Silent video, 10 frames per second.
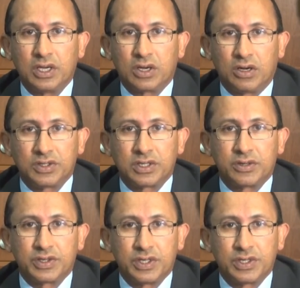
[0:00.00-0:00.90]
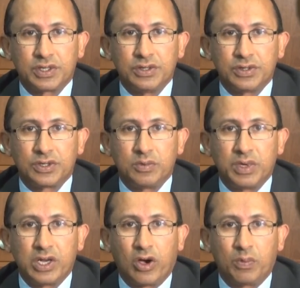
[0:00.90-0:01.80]
Consular assistance should
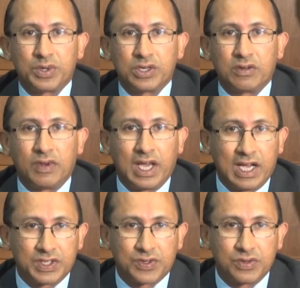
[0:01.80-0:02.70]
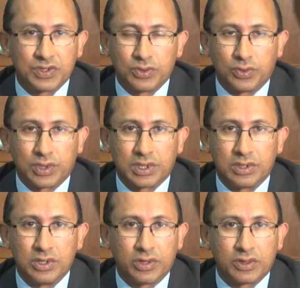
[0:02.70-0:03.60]
be an option of last resort,
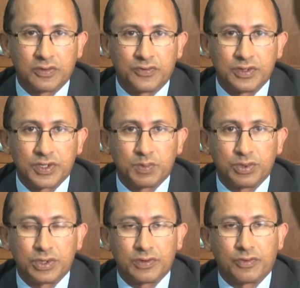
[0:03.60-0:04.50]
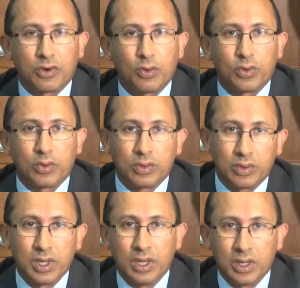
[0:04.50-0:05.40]
not the first port of
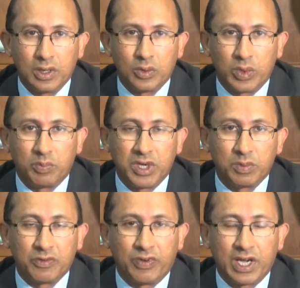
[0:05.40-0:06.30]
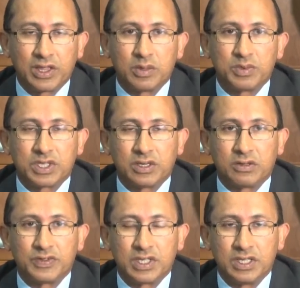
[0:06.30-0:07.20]
call when people find
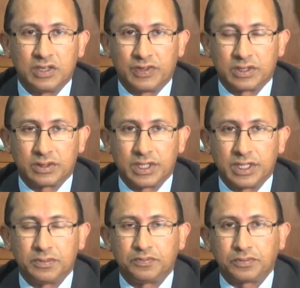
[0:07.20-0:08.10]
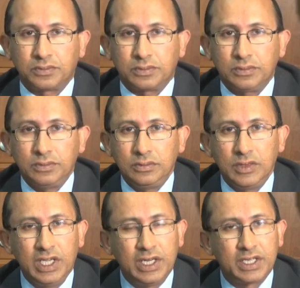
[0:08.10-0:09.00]
themselves in difficulty.
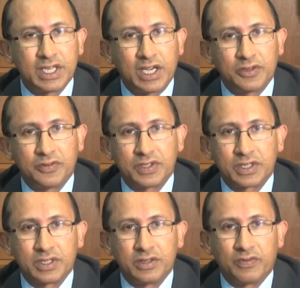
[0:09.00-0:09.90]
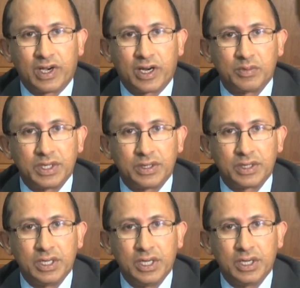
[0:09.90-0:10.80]
In a tight fiscal environment,
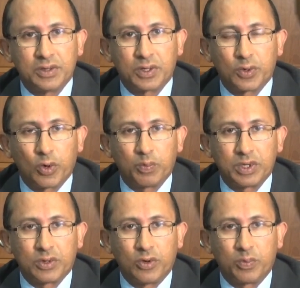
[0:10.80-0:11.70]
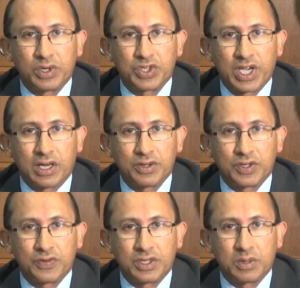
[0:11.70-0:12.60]
the corporate
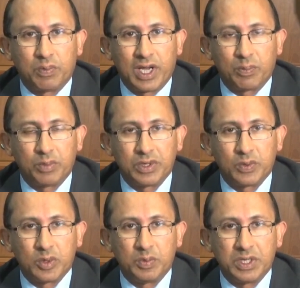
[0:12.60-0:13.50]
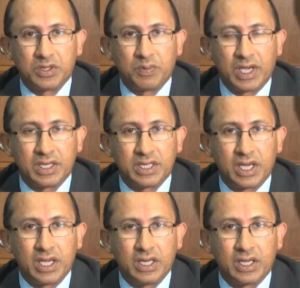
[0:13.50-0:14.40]
challenge for the Department will be to
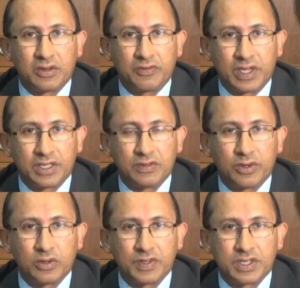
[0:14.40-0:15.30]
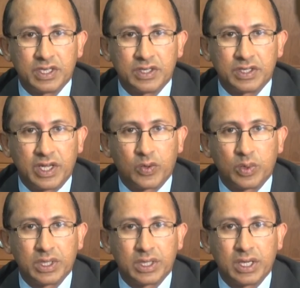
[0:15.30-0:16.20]
maintain an effective overseas
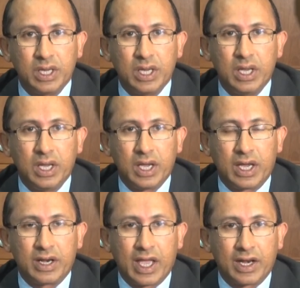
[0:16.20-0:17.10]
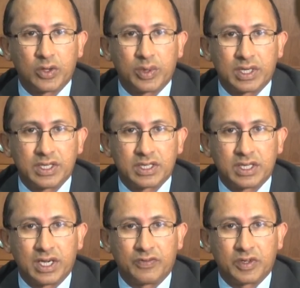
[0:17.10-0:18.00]
network and an adequately
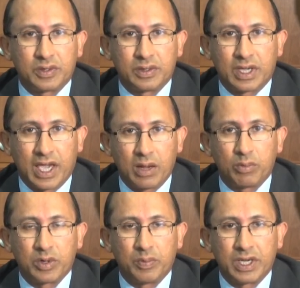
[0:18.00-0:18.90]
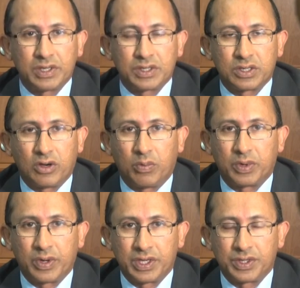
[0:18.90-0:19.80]
staffed Canberra-based
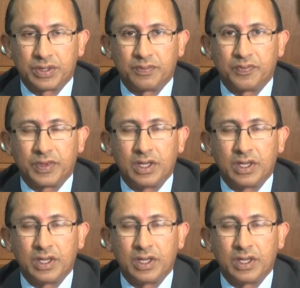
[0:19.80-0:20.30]
operation.